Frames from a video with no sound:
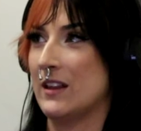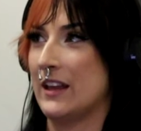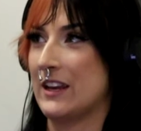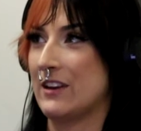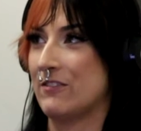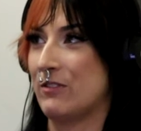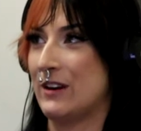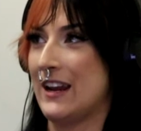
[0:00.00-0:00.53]
Like
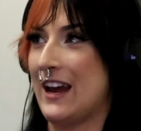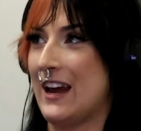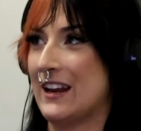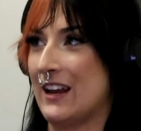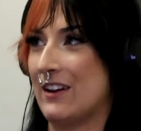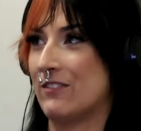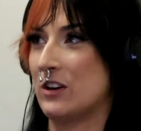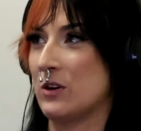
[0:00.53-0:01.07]
if we
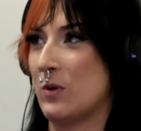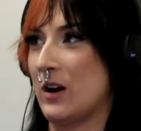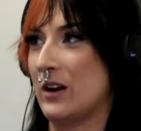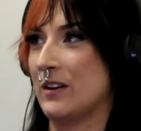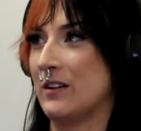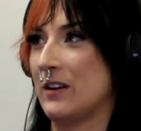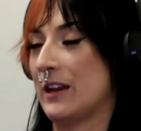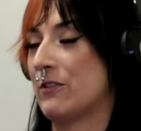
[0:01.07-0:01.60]
had
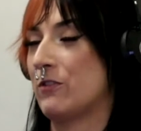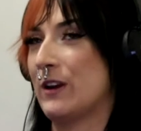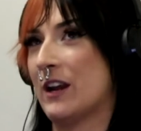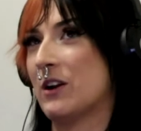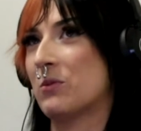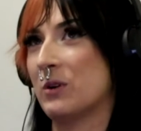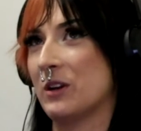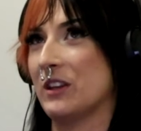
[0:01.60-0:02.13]

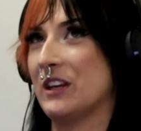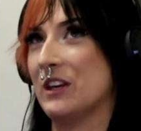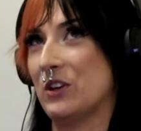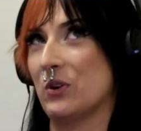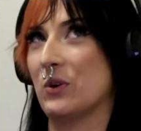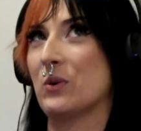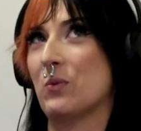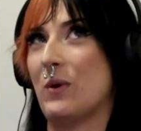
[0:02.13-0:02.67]
a really
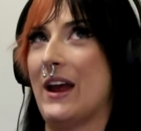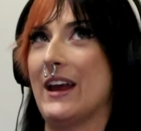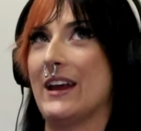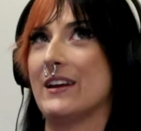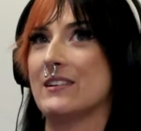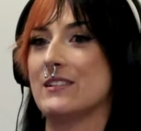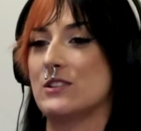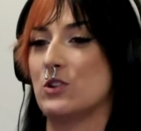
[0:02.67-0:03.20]
good
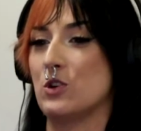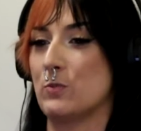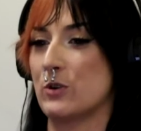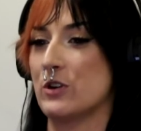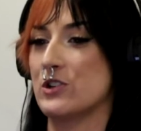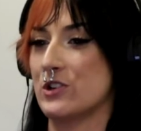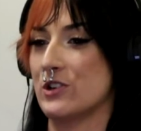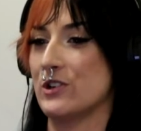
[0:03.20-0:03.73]
way to
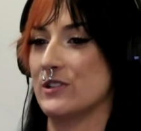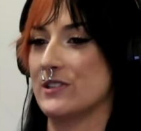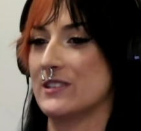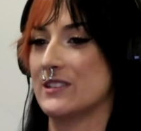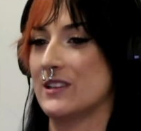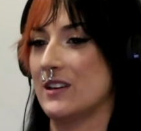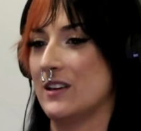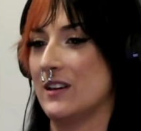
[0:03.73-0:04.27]

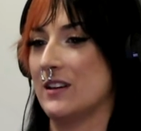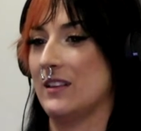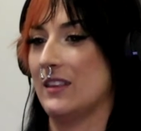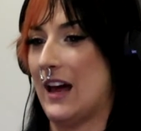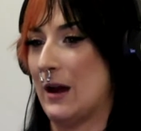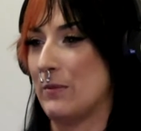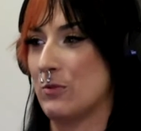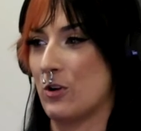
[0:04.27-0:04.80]
produce
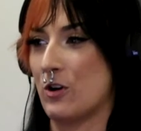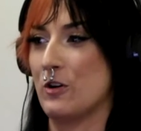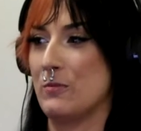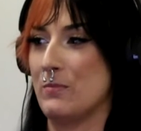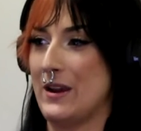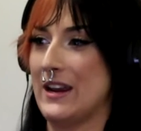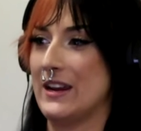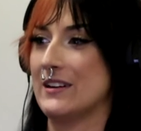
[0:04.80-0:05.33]
lab-grown
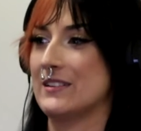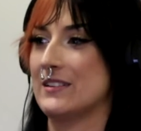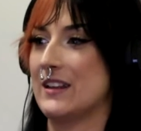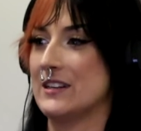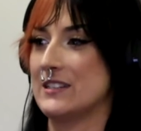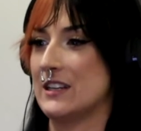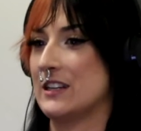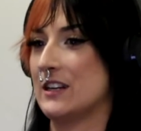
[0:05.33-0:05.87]
meat
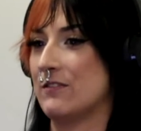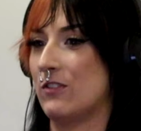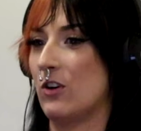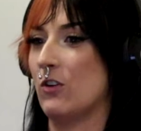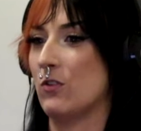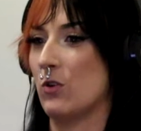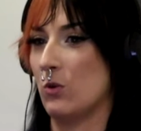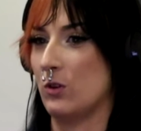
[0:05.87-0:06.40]
that didn't
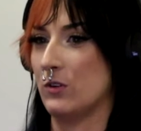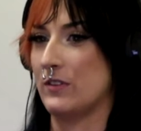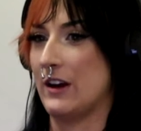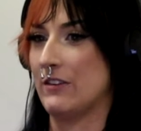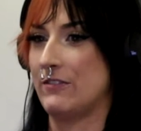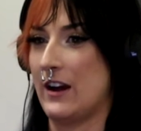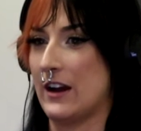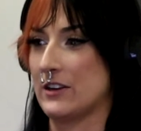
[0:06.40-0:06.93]
involve all of
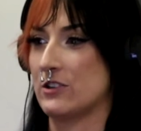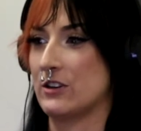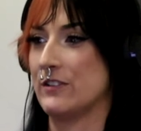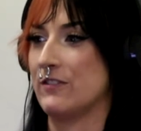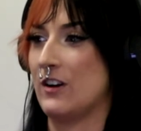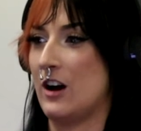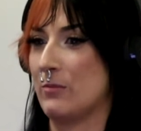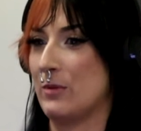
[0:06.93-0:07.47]
that factory
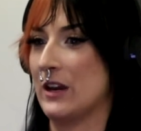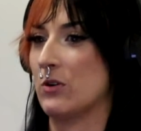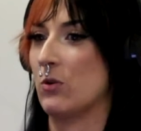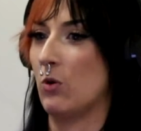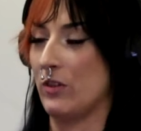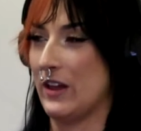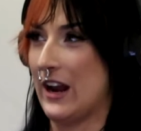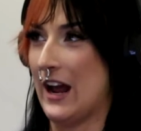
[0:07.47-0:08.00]
farming and
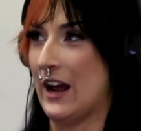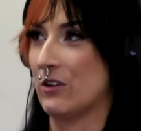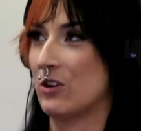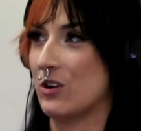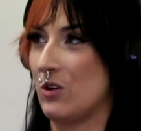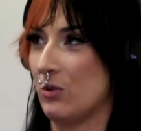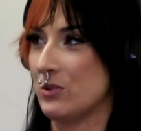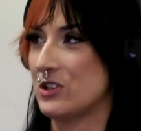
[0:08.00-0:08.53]
all that
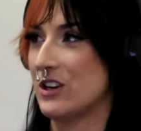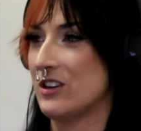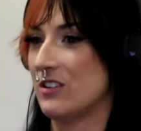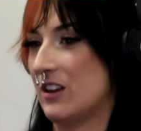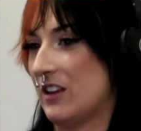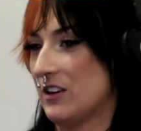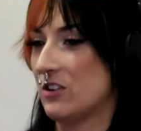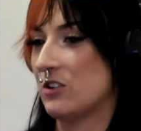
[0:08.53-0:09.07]
agriculture,
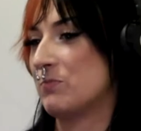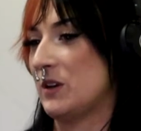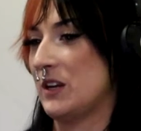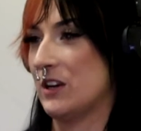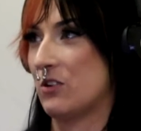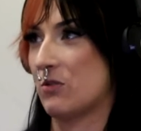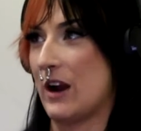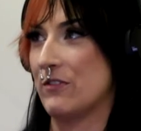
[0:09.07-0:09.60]
that could
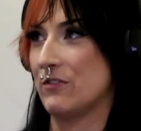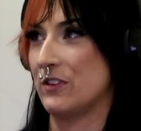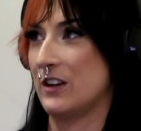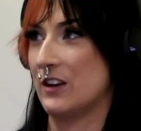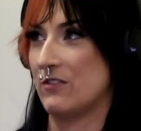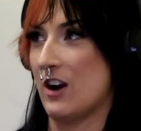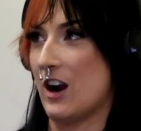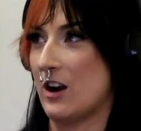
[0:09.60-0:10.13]
be great for the
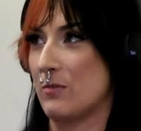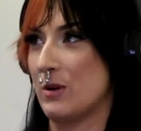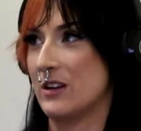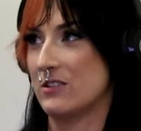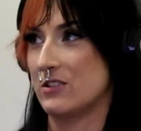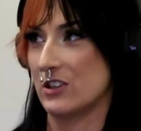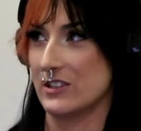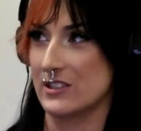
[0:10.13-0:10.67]

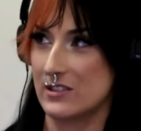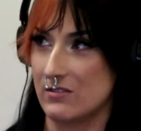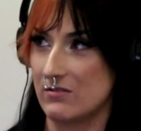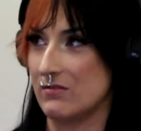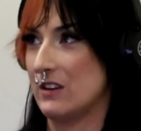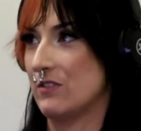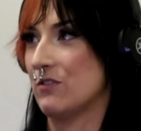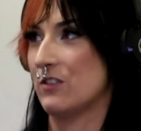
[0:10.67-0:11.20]
environment, just
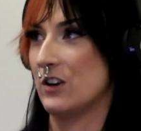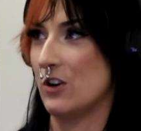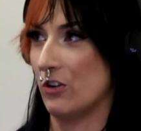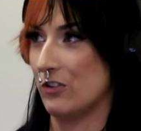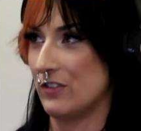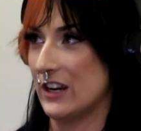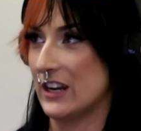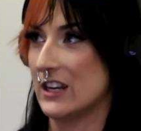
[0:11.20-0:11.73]
even for
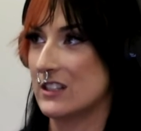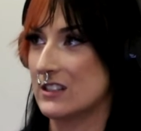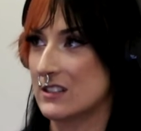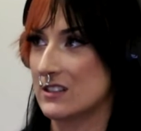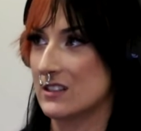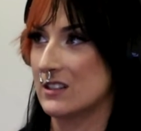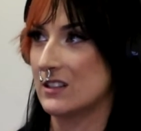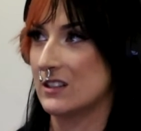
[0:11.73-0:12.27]
non-vegans.